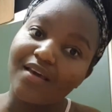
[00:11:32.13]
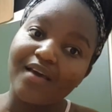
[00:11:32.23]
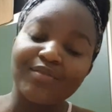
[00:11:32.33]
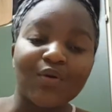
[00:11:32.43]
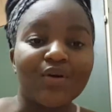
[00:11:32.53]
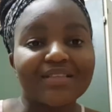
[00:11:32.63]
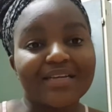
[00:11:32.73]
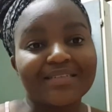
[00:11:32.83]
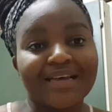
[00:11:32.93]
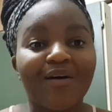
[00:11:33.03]
And we
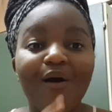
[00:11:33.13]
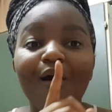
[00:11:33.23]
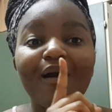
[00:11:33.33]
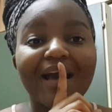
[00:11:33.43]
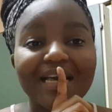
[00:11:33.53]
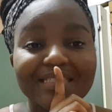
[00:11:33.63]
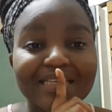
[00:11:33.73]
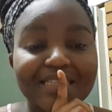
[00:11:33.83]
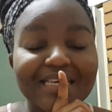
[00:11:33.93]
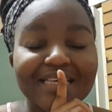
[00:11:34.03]
ordered that. Oh, guys,
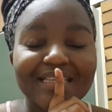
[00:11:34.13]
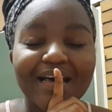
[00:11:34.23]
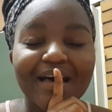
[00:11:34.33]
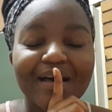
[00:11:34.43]
the thing is,